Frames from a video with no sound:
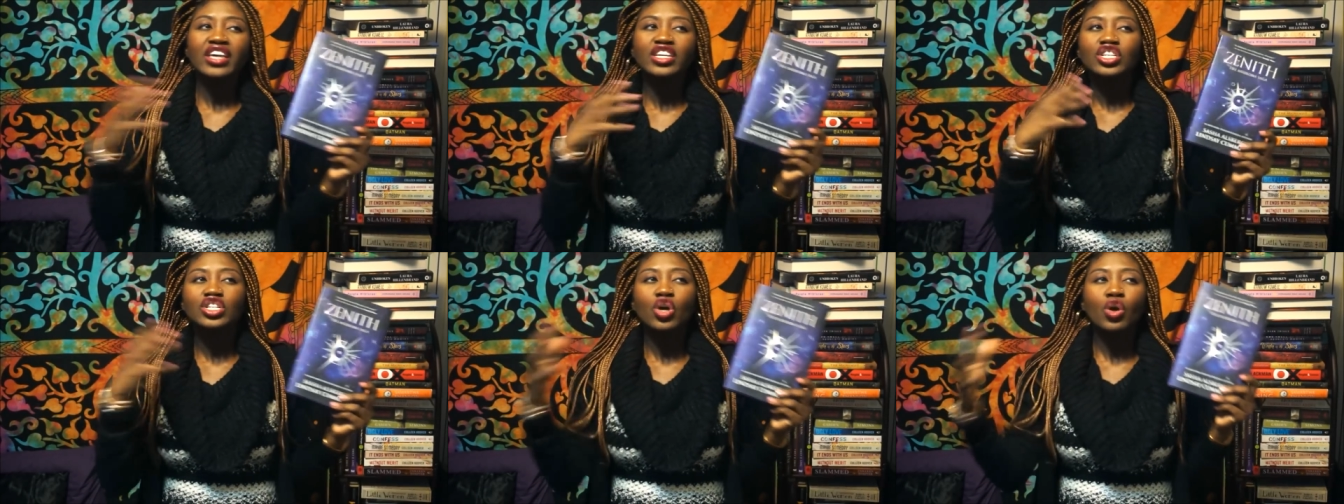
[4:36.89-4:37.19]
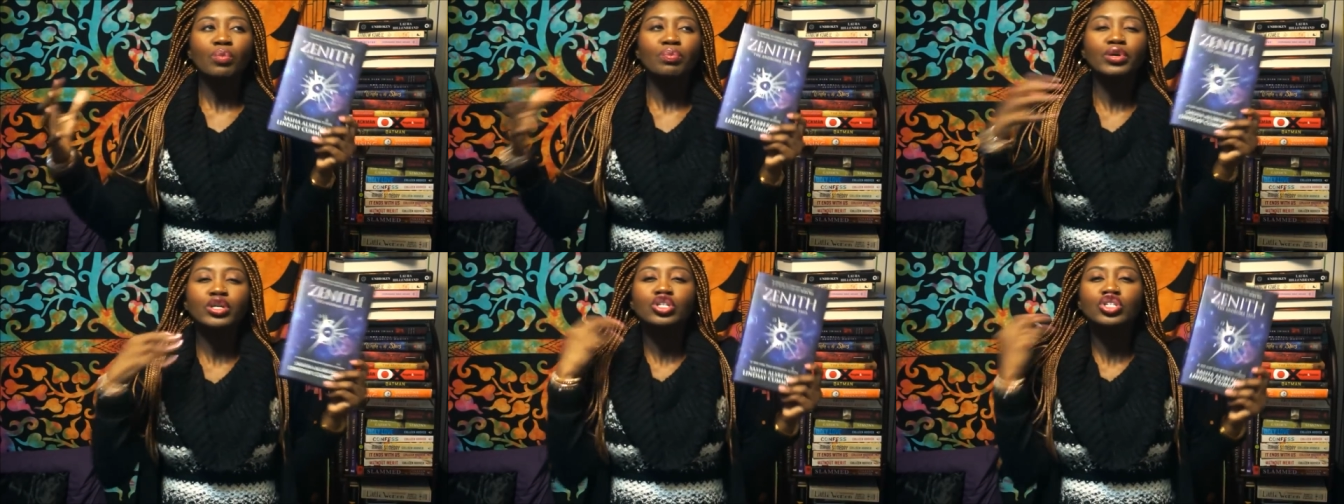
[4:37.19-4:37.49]
you know,
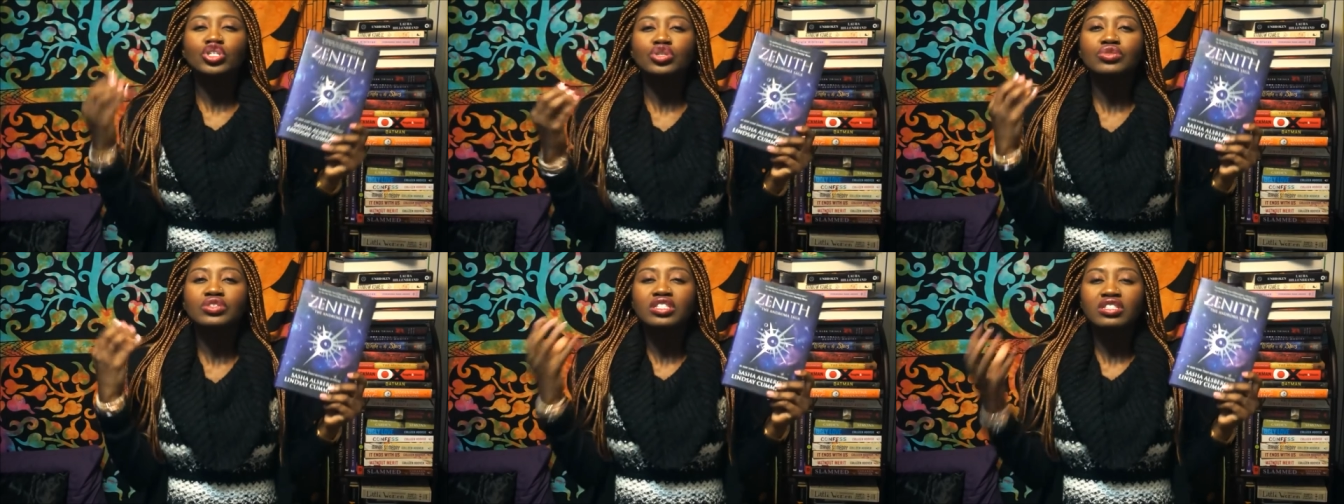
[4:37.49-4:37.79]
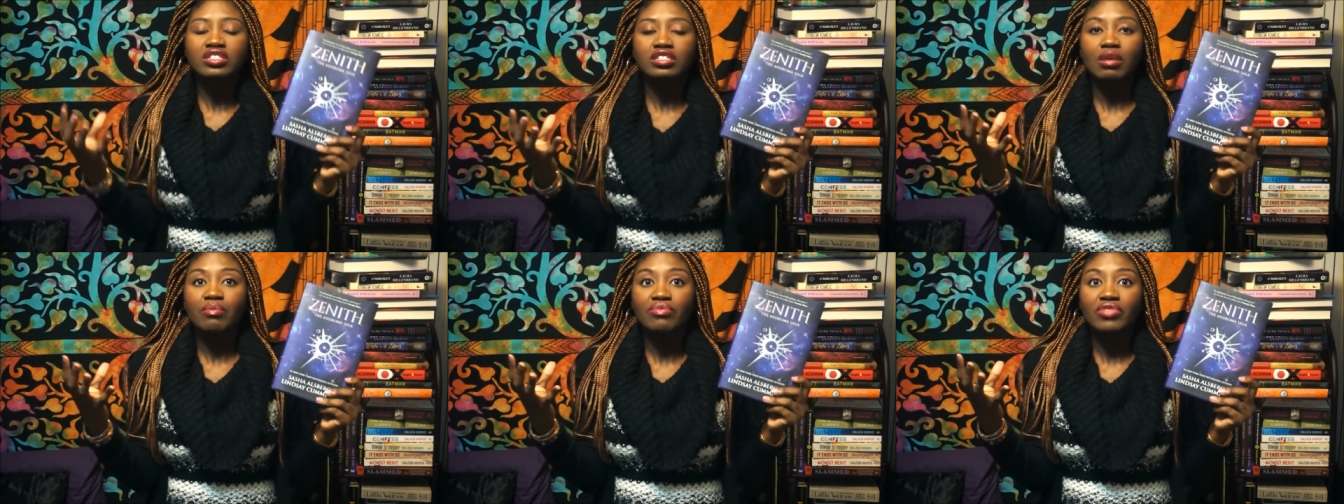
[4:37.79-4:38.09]

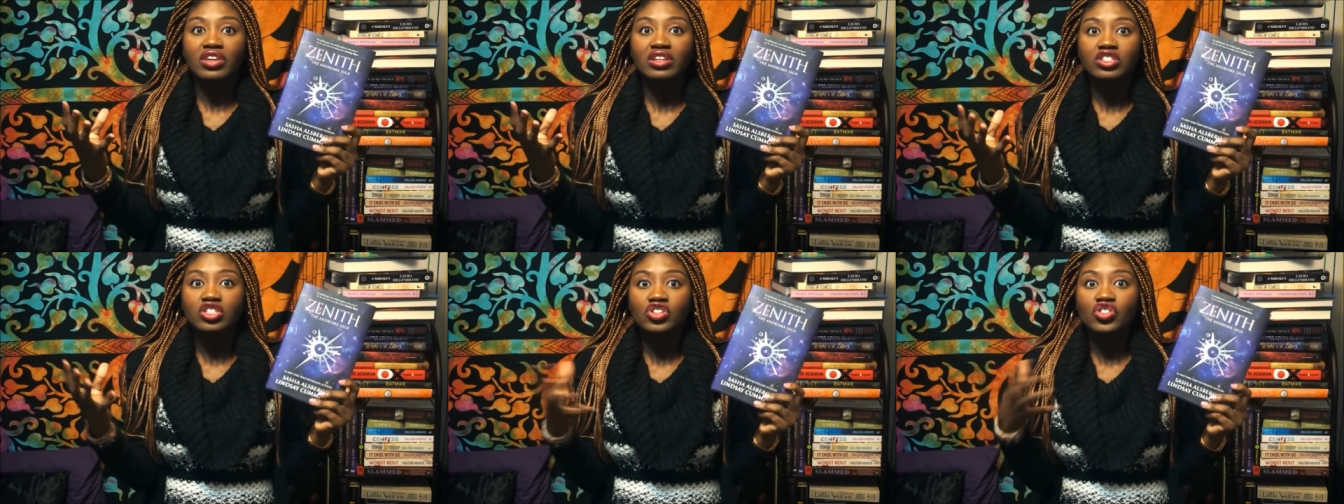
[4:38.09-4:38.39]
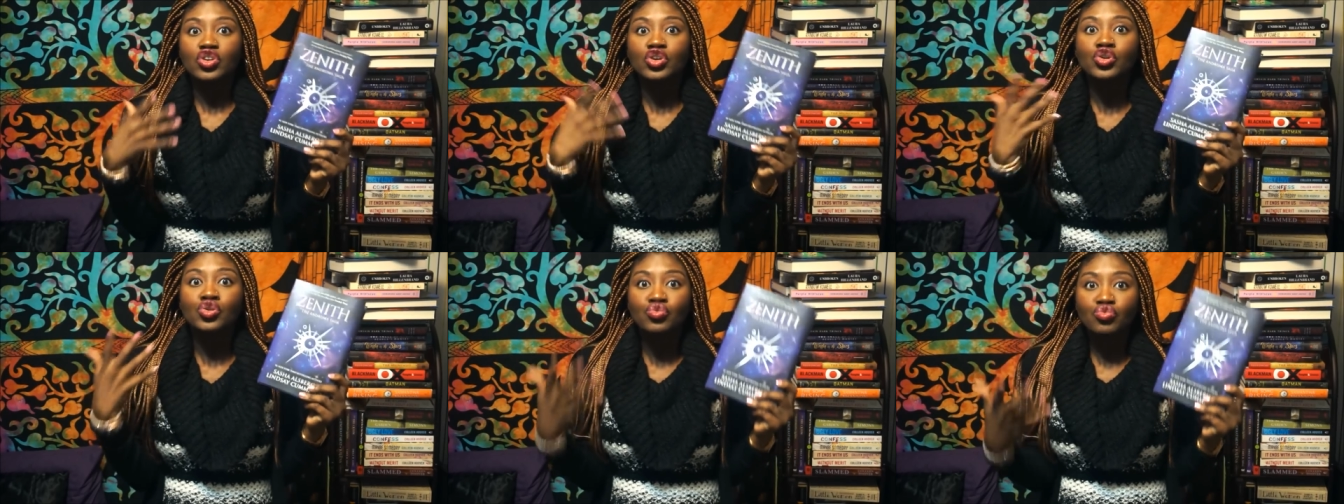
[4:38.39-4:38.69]
produces something to
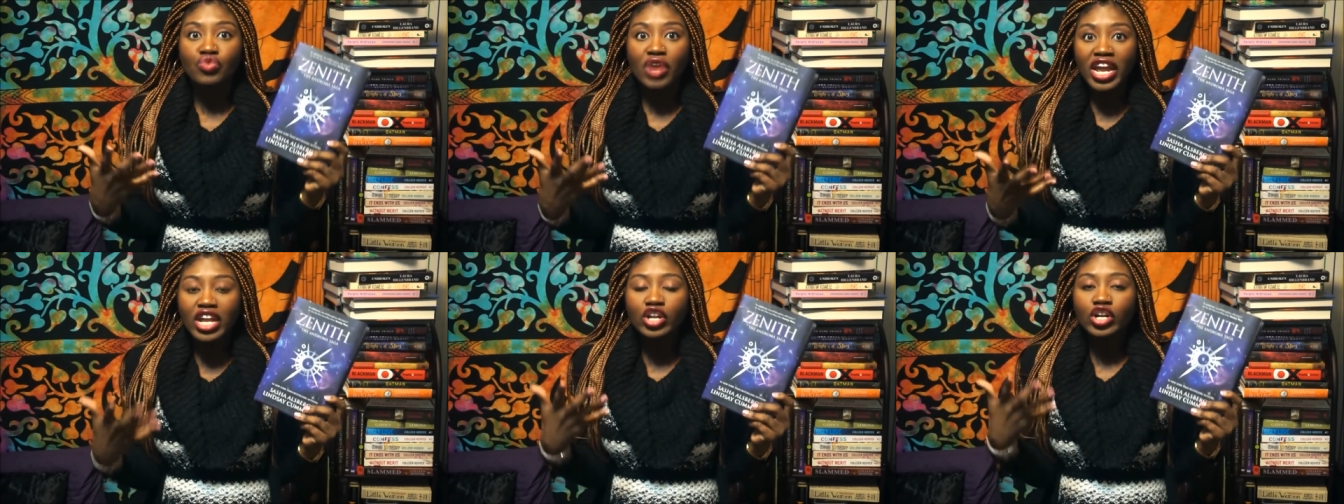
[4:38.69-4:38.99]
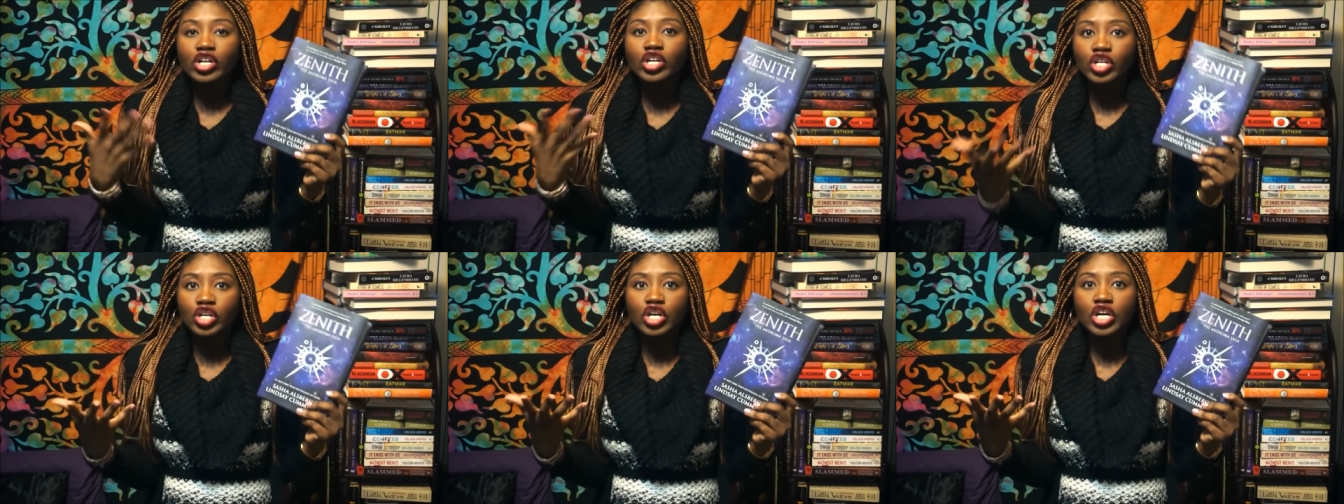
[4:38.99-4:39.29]
the
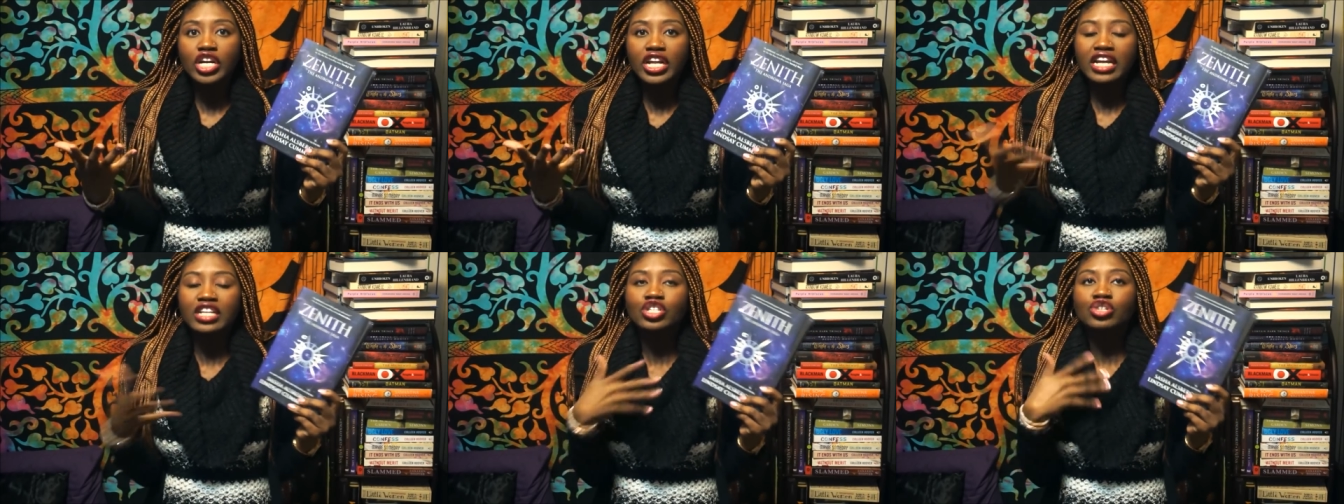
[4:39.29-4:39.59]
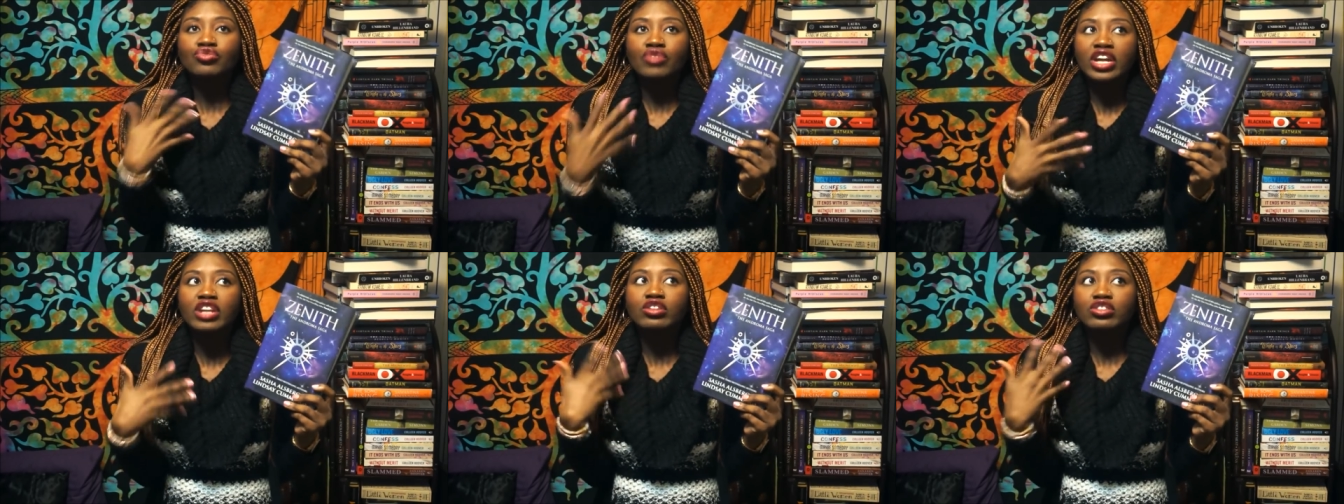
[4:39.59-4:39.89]
greater good and
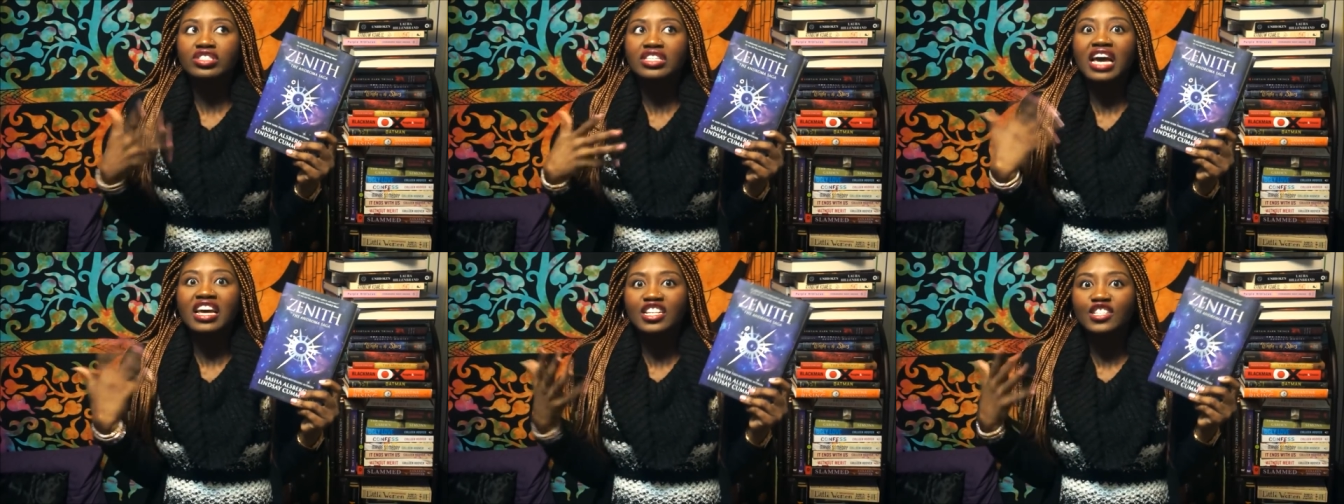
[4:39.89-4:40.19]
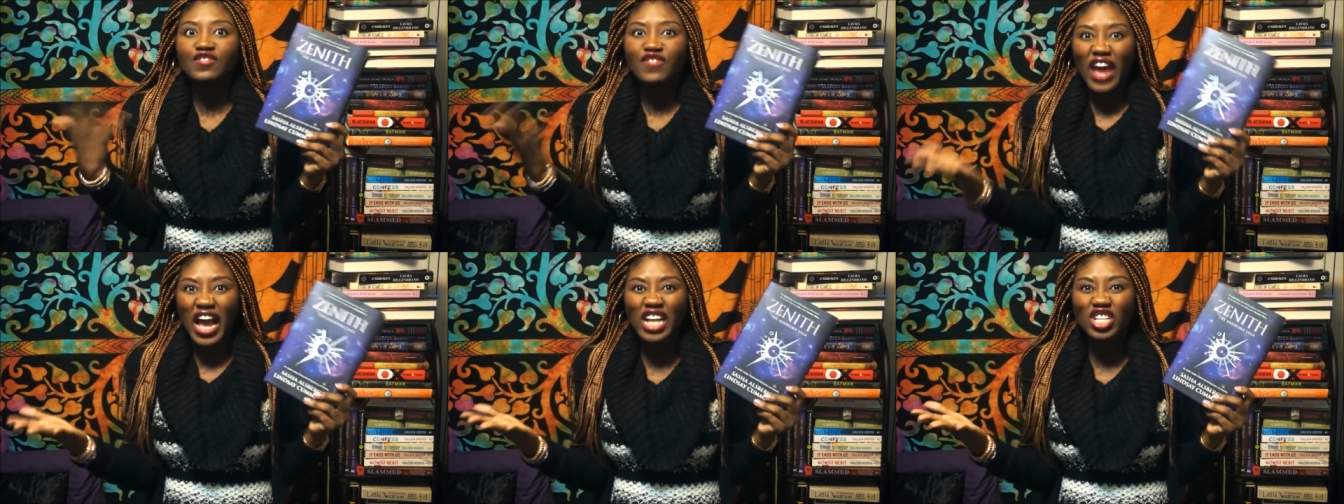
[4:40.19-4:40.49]
greater
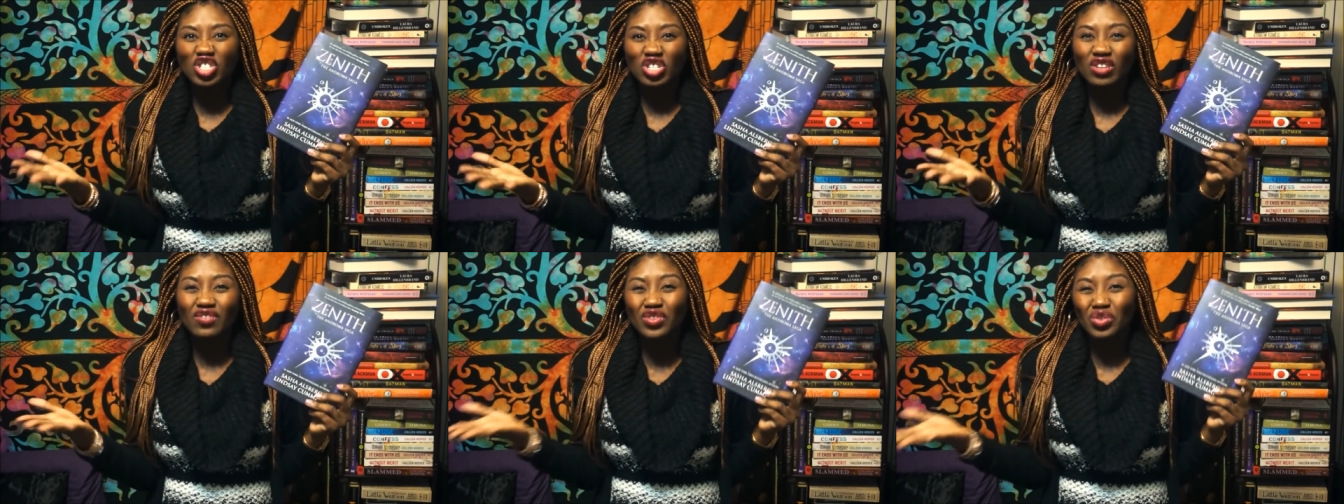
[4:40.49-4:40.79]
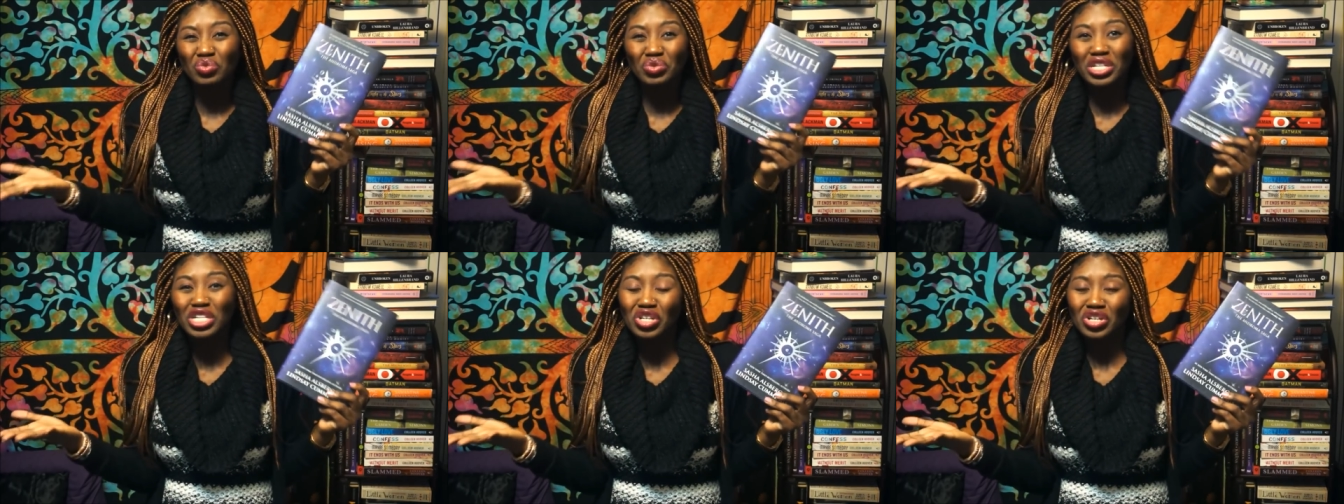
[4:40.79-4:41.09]
satisfaction of the
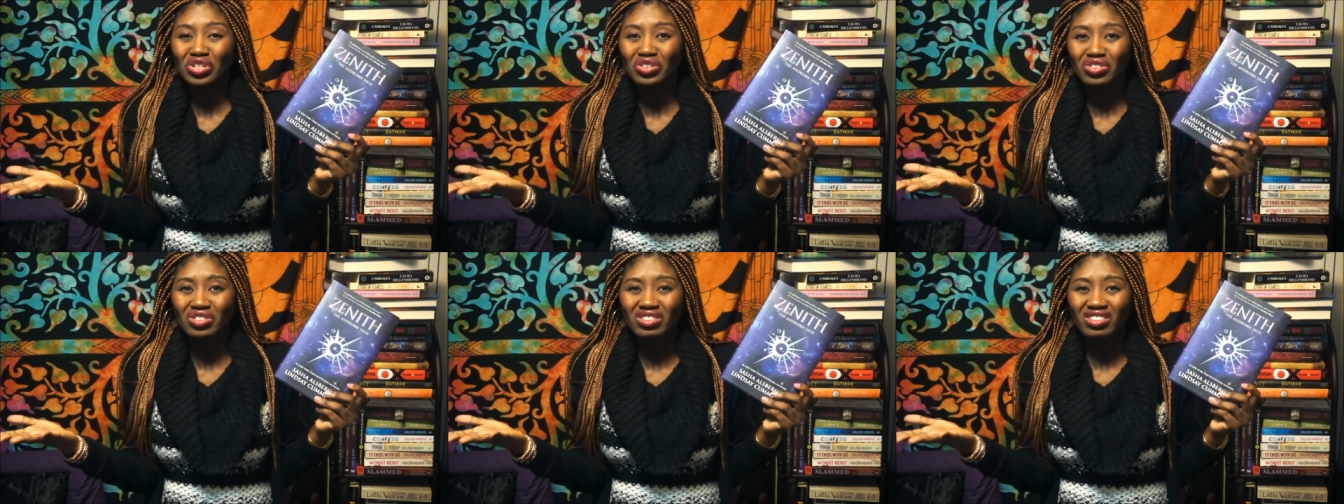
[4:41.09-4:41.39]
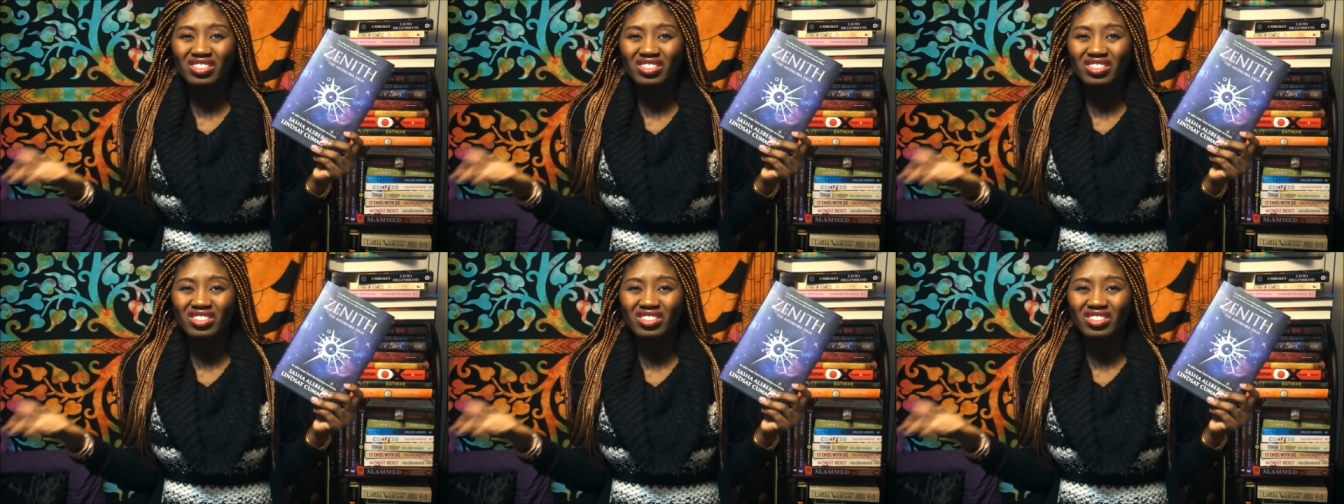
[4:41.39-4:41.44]
readers.